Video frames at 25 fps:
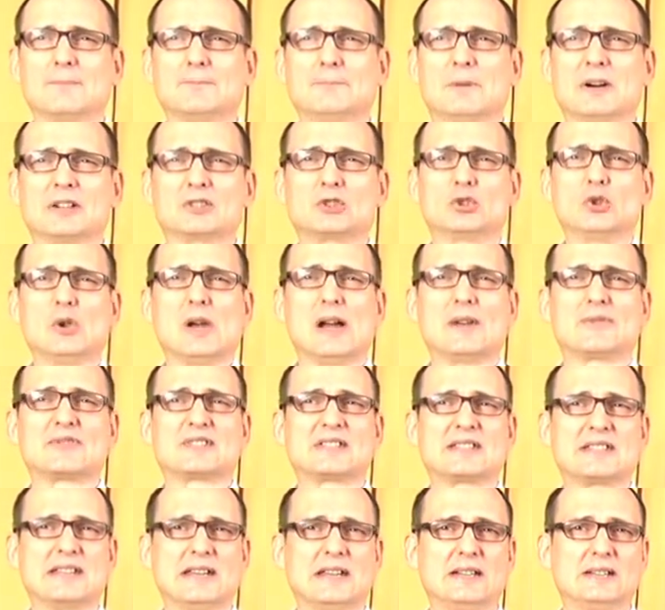but you have
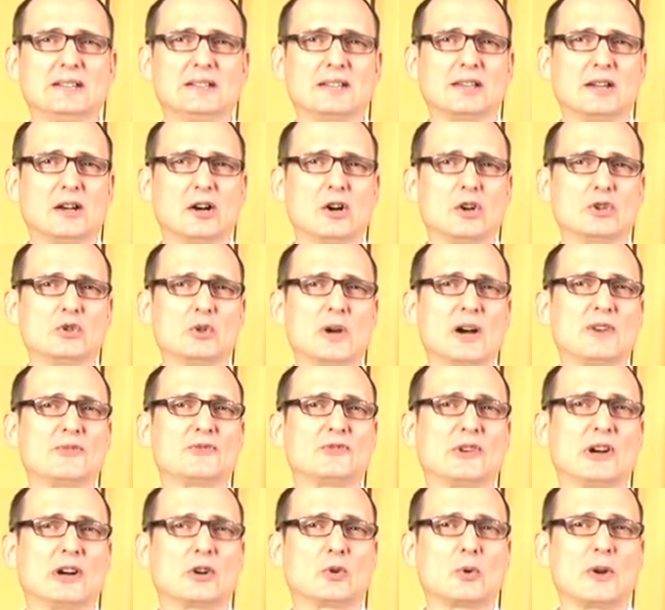sinned or you are
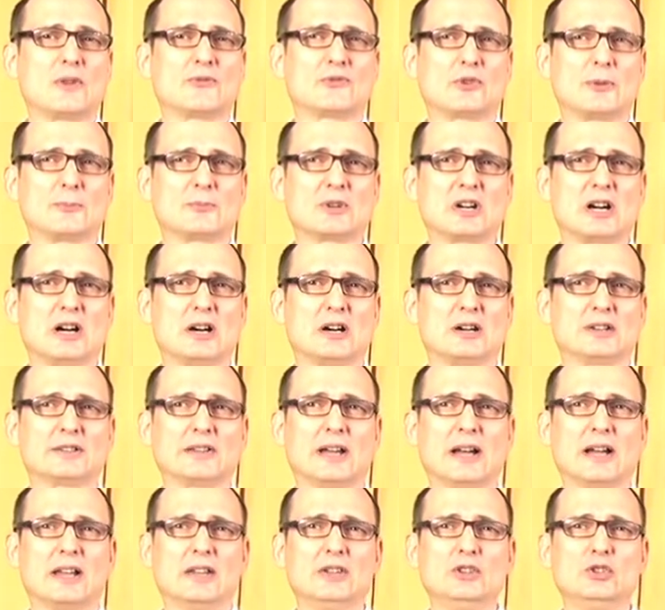far away from God
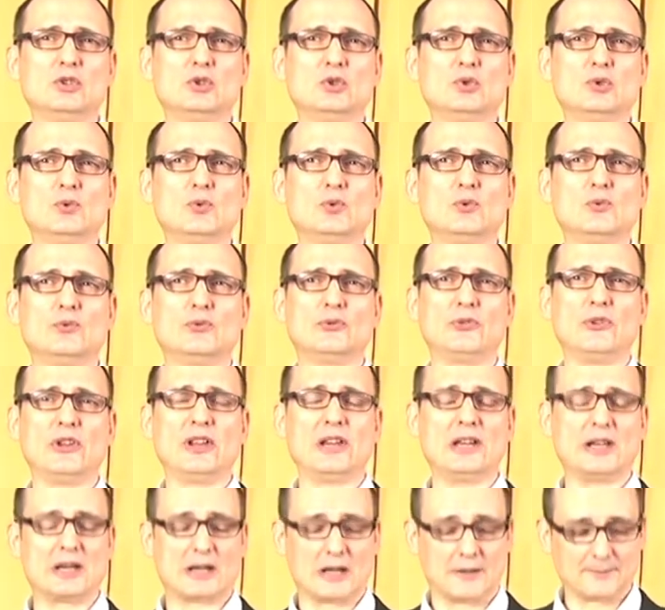and you
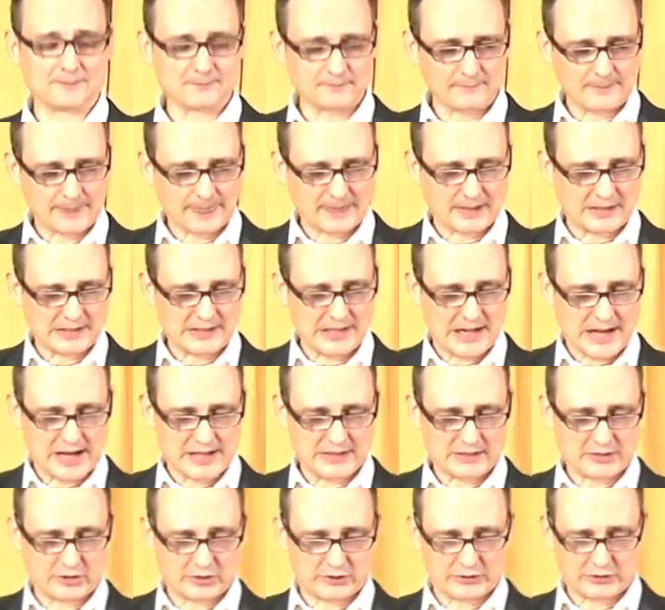feel
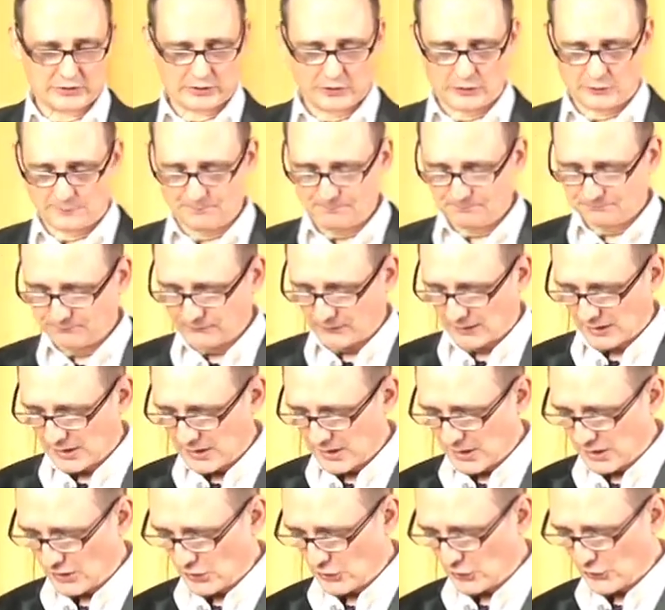like a,
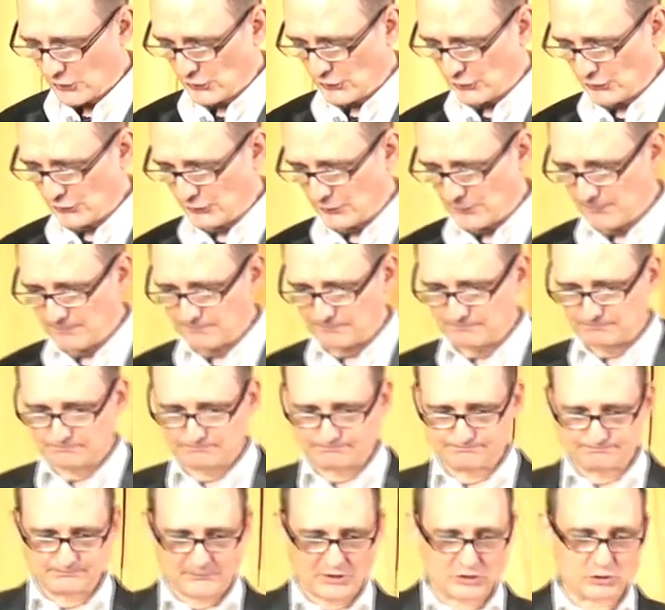uh,
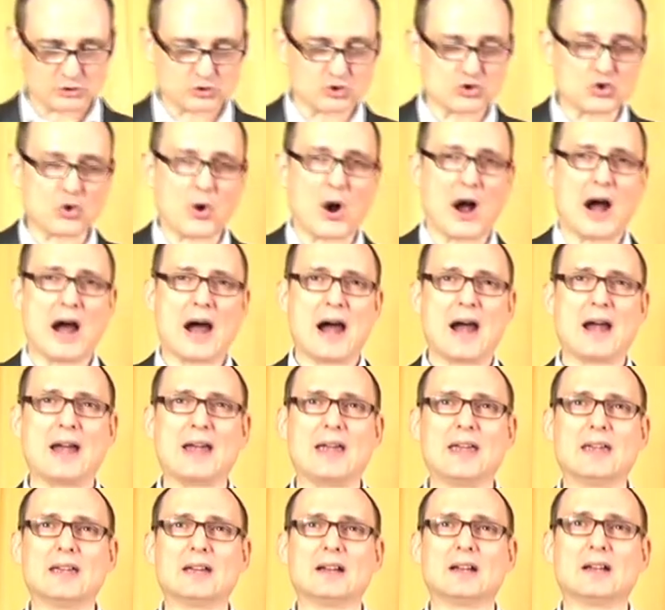um, a
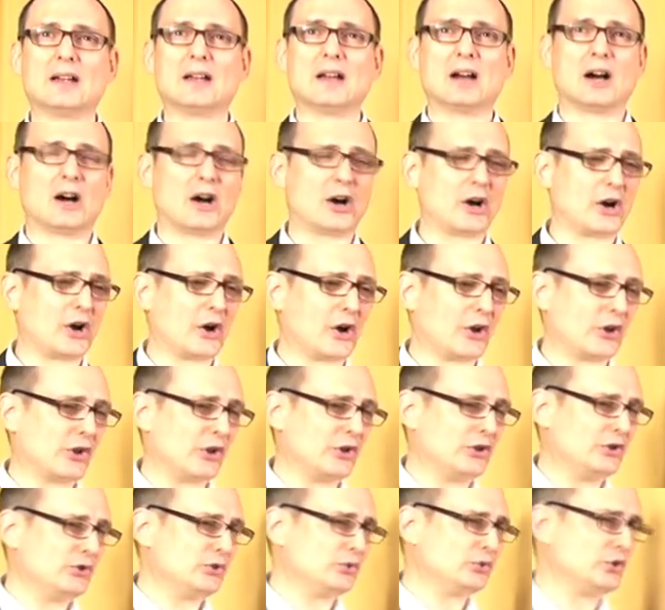dry, uh,
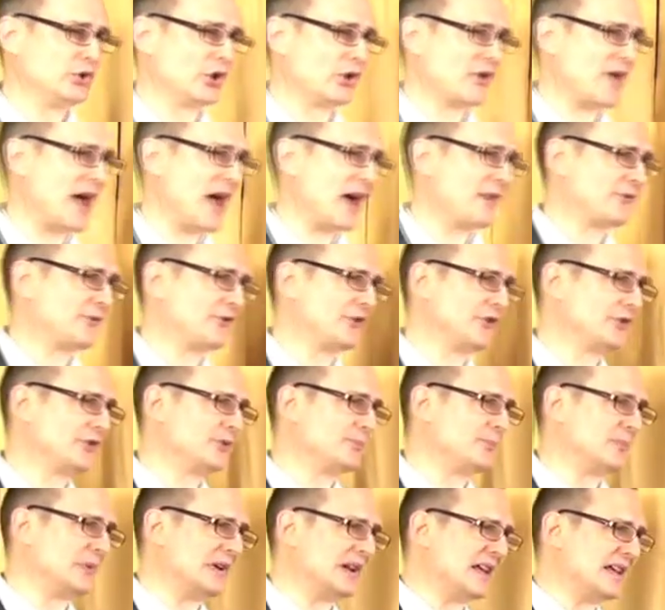you don't have
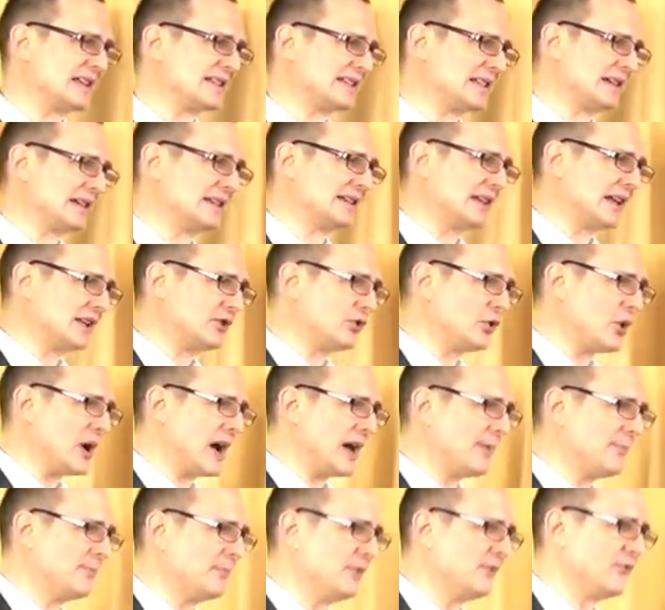the blessing that you
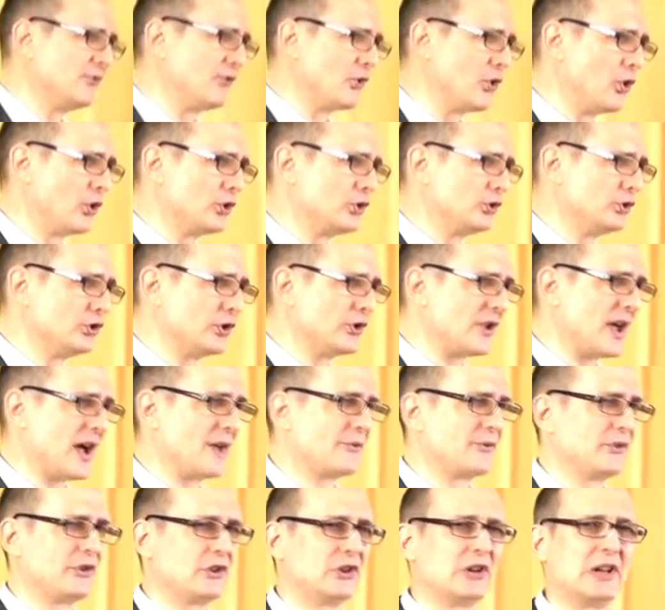had before, you don't
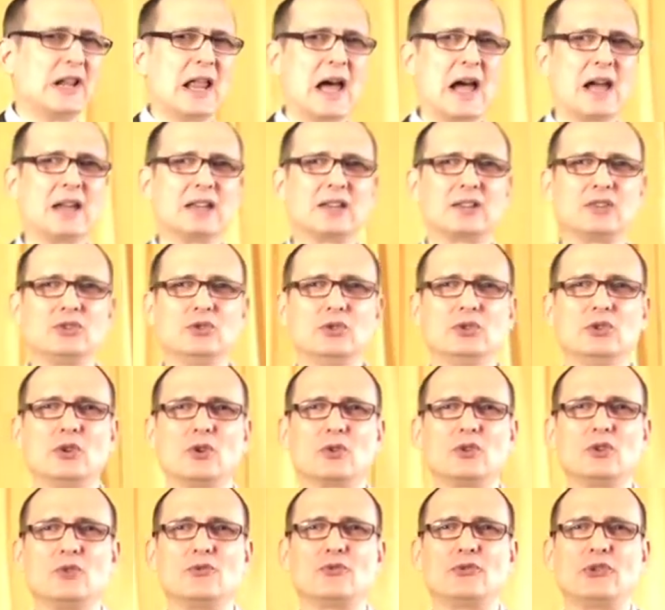have the light, you,
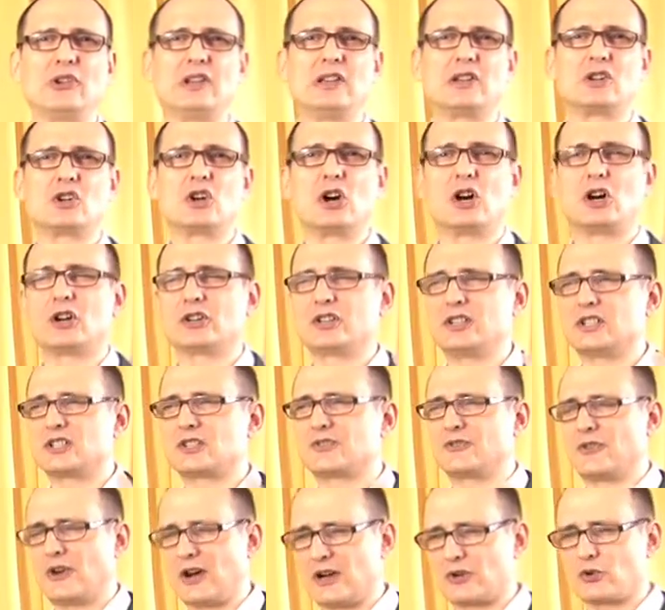you feel God
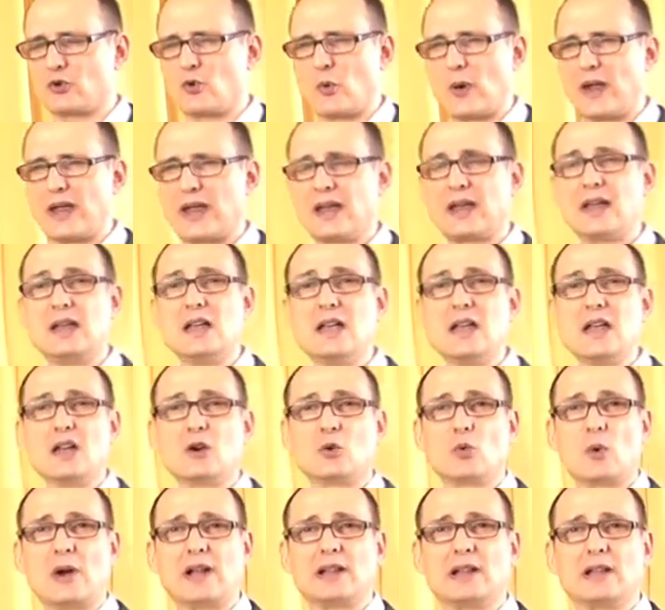is far away.
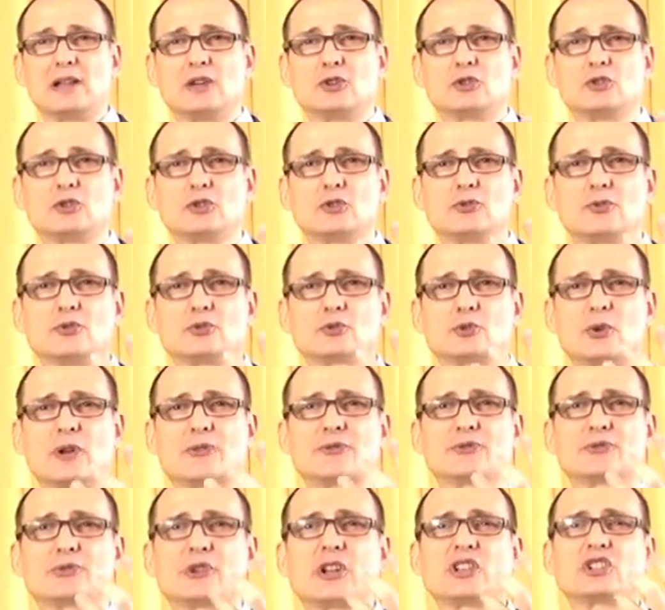Well,
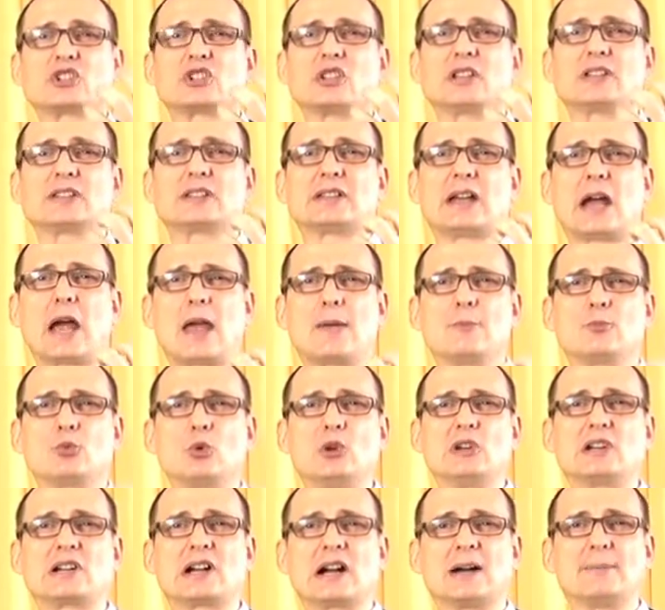refreshing time
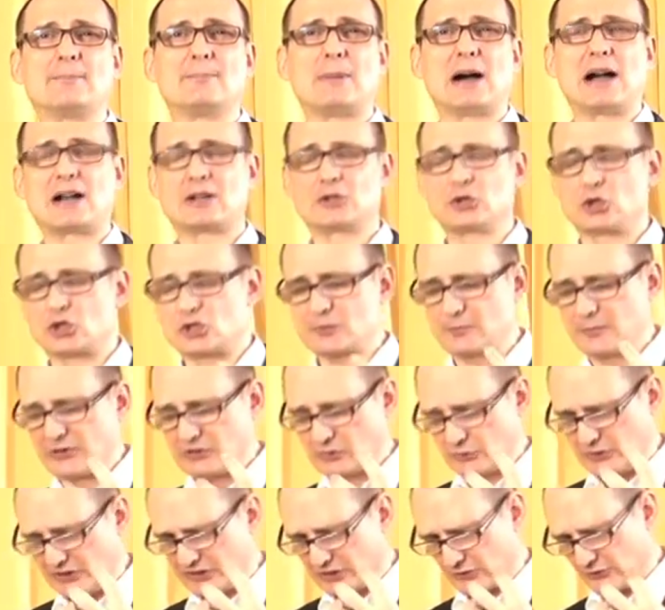will come back, the
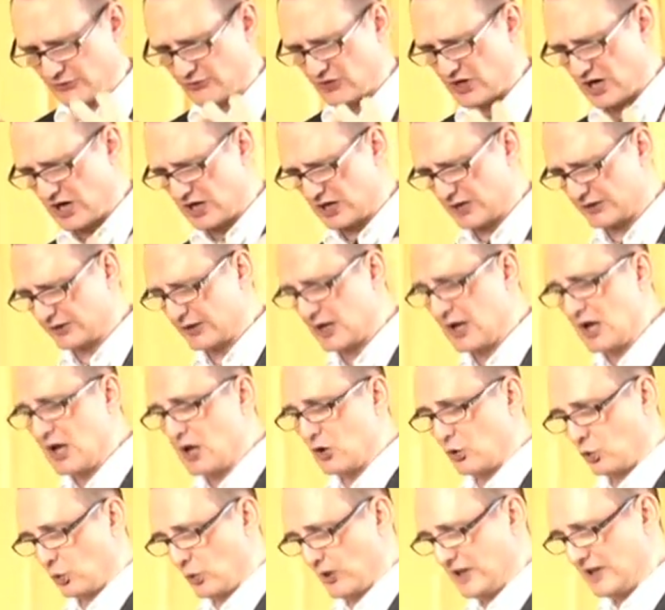Spirit of God
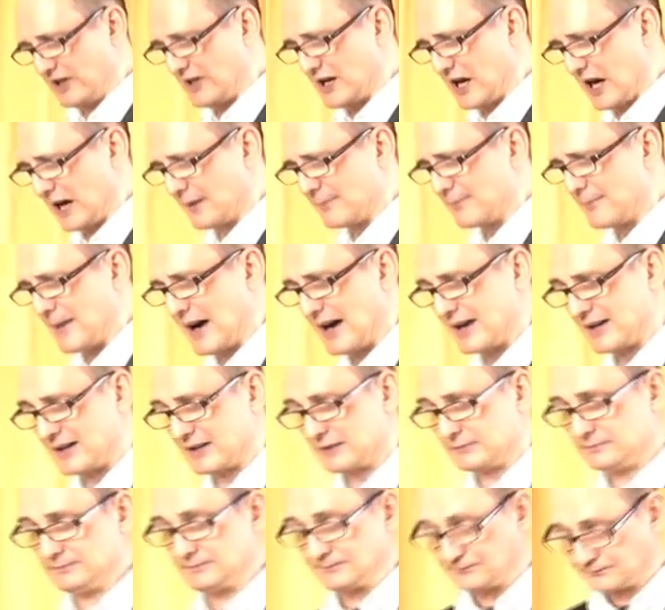will come
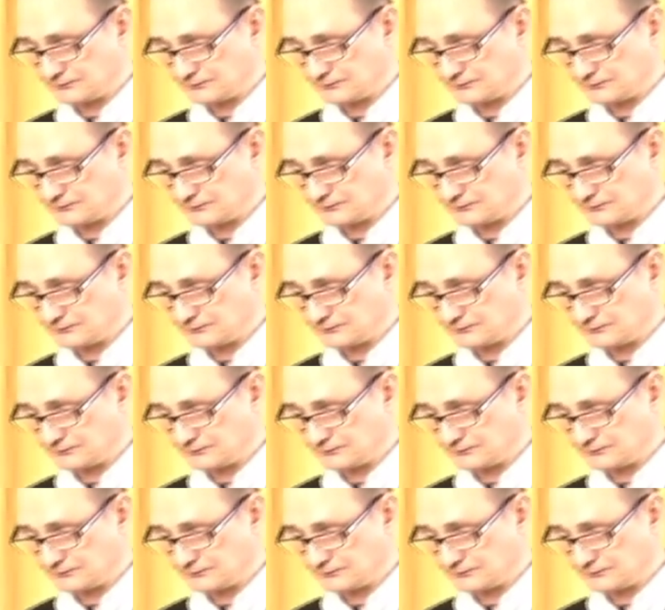back,